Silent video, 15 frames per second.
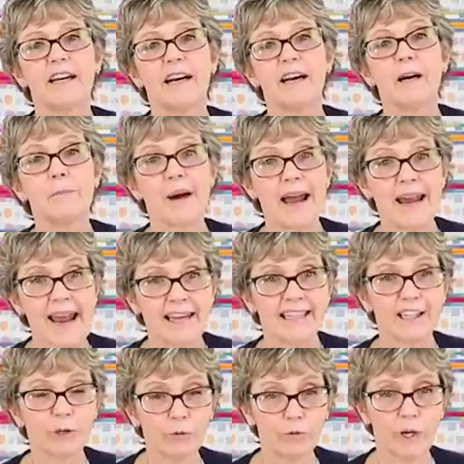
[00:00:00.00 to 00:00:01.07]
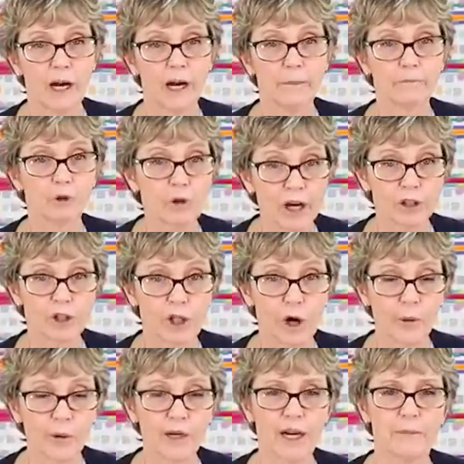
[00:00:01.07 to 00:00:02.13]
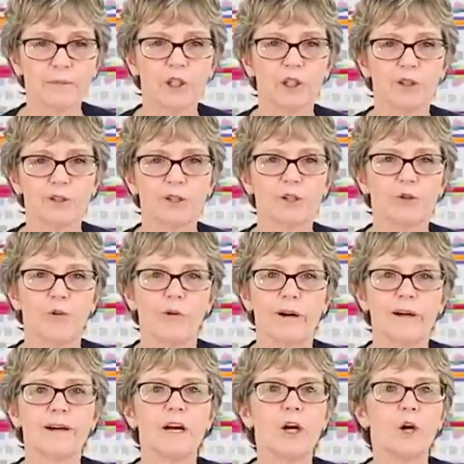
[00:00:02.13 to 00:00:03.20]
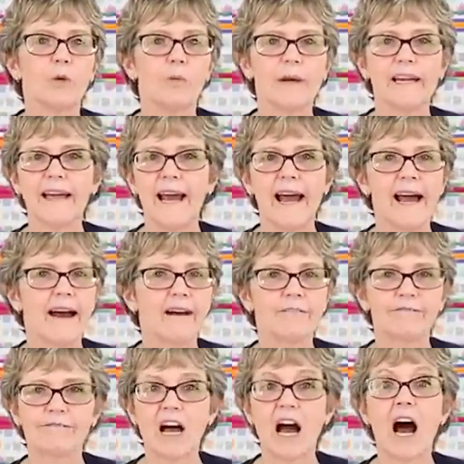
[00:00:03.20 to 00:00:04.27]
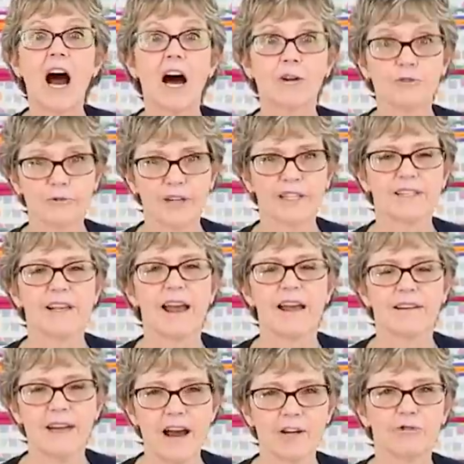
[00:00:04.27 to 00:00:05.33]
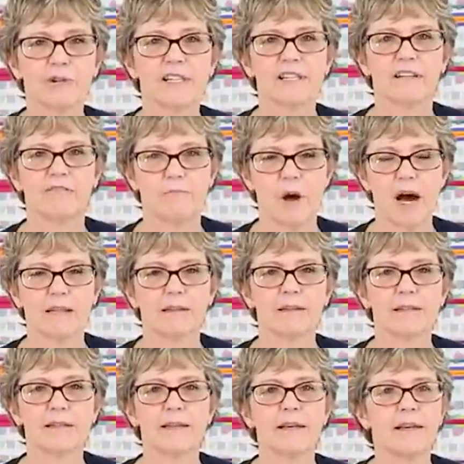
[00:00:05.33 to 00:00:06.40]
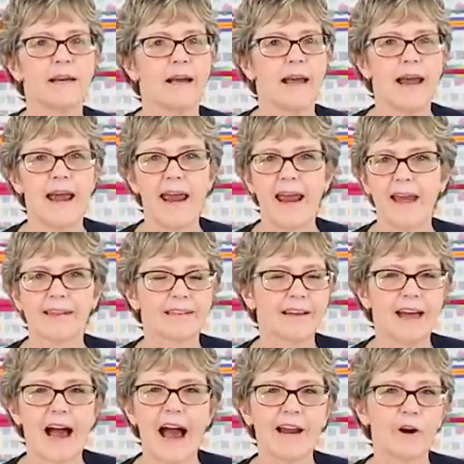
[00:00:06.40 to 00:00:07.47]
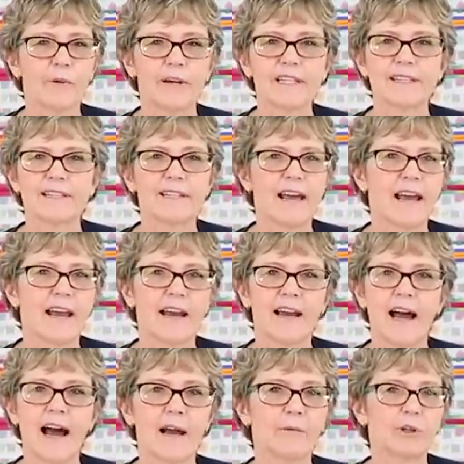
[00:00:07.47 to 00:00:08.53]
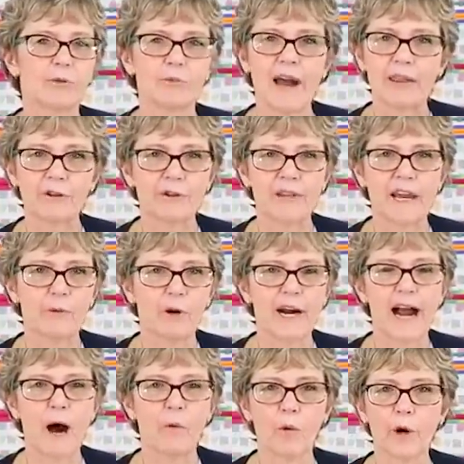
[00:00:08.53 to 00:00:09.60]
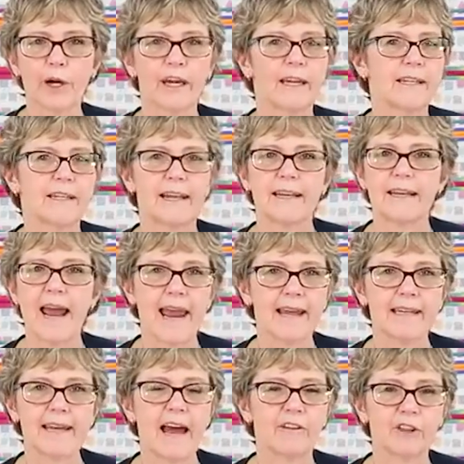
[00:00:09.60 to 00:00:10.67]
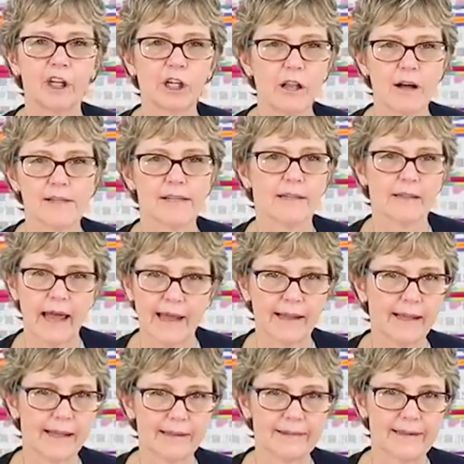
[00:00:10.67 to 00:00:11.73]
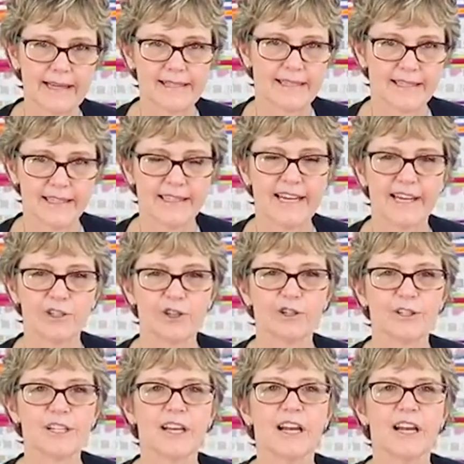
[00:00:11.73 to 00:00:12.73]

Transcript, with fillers: a By Annie um, trunk show come to your store. We have hundreds and hundreds of models, and I always say I would rather they were out working than hanging out in the closet like lazy teenagers.